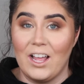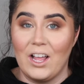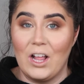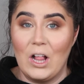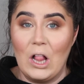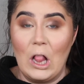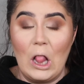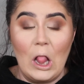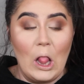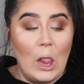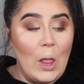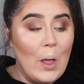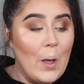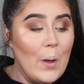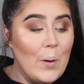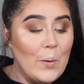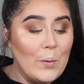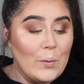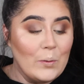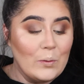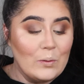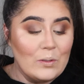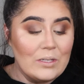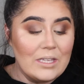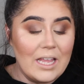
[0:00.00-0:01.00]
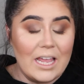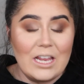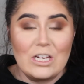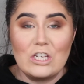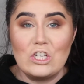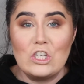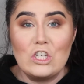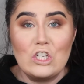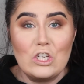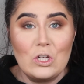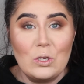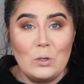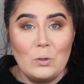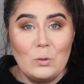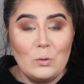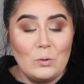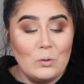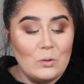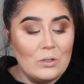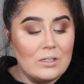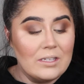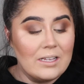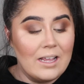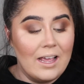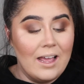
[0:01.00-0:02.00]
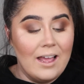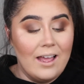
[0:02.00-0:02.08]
clothes and shoes.